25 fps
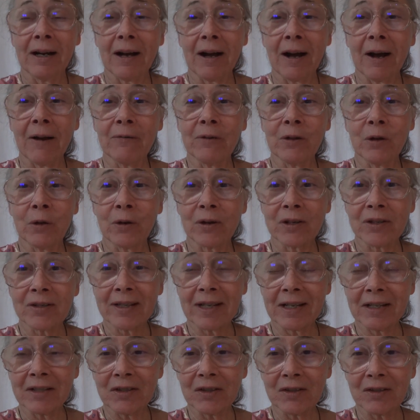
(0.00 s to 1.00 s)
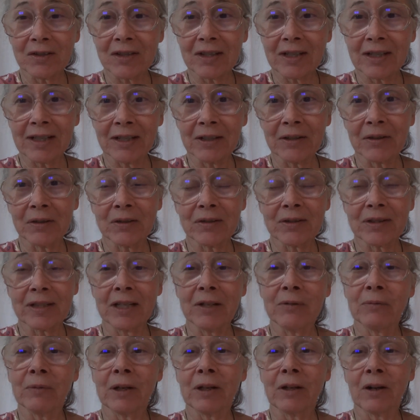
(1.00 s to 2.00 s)
of your ascension skills
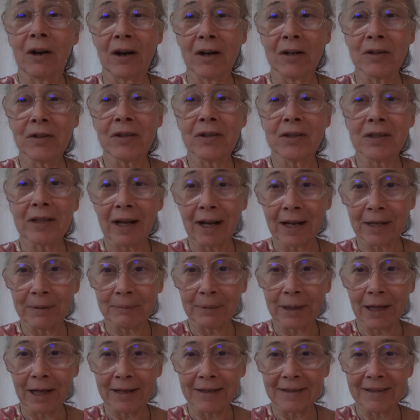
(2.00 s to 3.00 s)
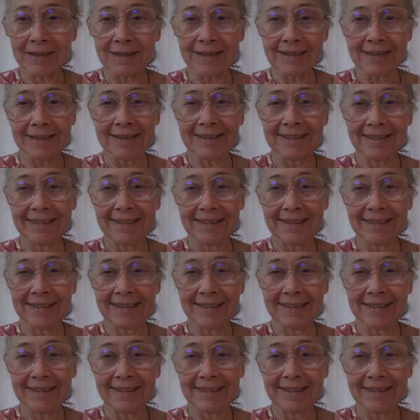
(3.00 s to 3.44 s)
in regard to timelines.